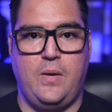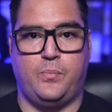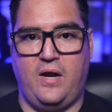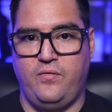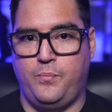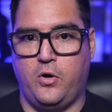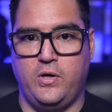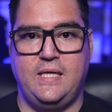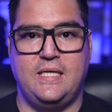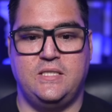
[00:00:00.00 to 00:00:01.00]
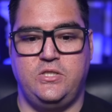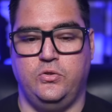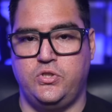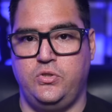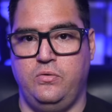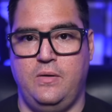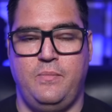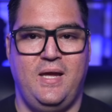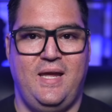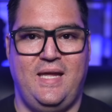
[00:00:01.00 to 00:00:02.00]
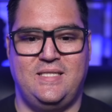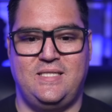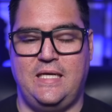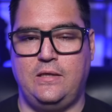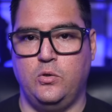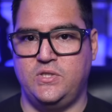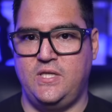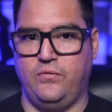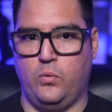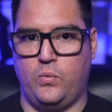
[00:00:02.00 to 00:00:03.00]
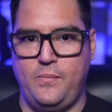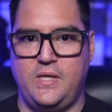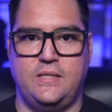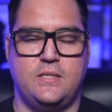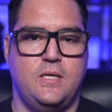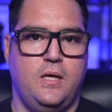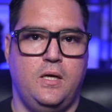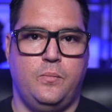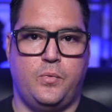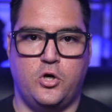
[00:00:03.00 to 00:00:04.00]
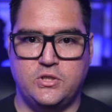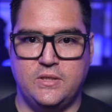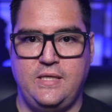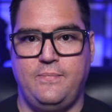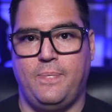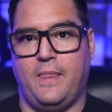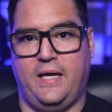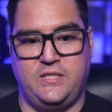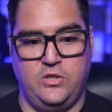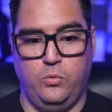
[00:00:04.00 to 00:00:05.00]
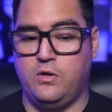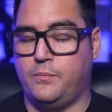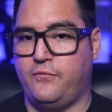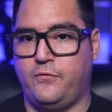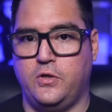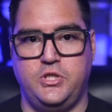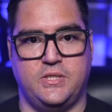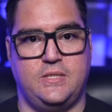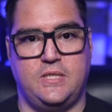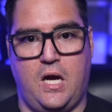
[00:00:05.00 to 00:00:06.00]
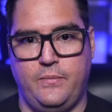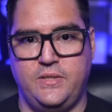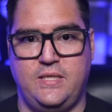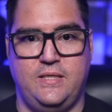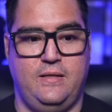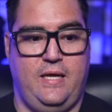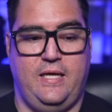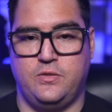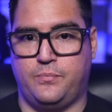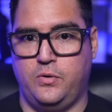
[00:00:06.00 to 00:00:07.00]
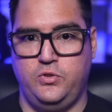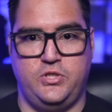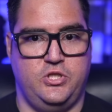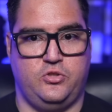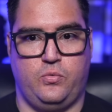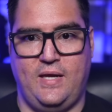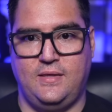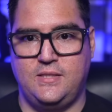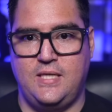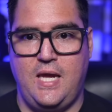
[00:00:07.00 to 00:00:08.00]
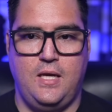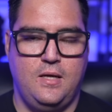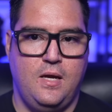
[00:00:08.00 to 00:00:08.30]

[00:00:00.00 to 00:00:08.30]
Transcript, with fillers: a private party can still sue them and seek those civil remedies. Personally, I still would have preferred Justice Thomas in his approach to just grant the stay,